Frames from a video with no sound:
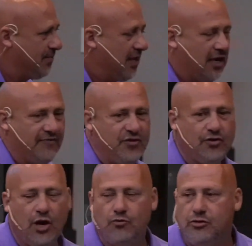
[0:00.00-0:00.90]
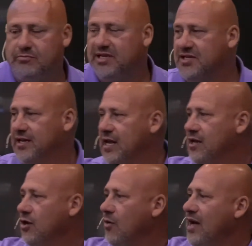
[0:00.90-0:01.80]
And if you don't, you miss it.
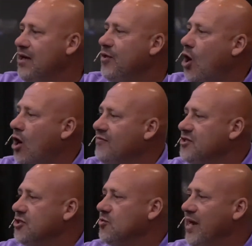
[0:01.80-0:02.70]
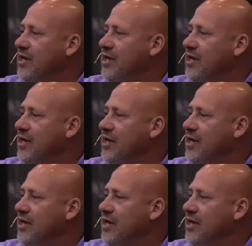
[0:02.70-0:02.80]
You know what? The harvest is ready.